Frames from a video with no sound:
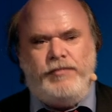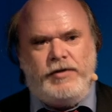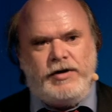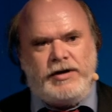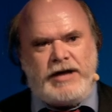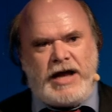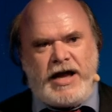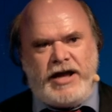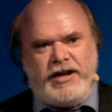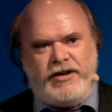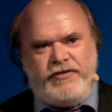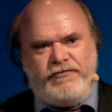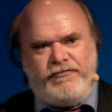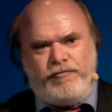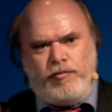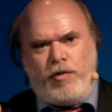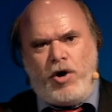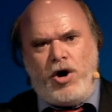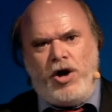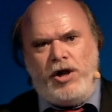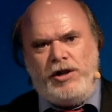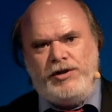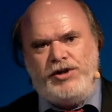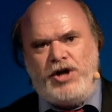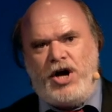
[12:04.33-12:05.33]
kind of
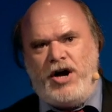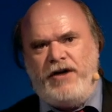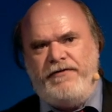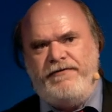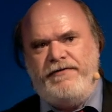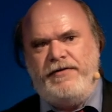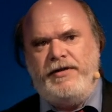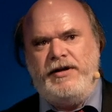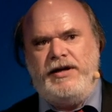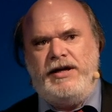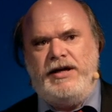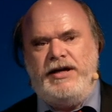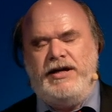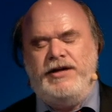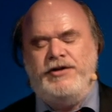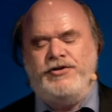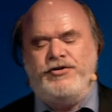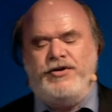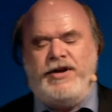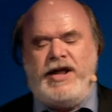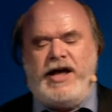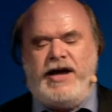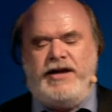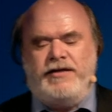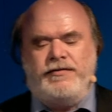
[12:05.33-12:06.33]
walled off the
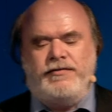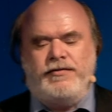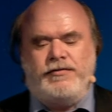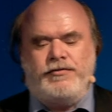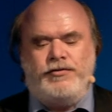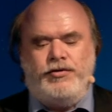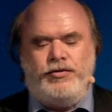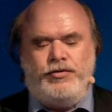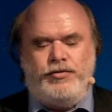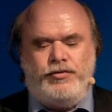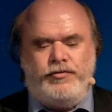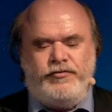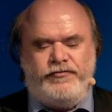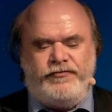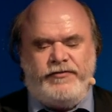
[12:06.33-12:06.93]
internet through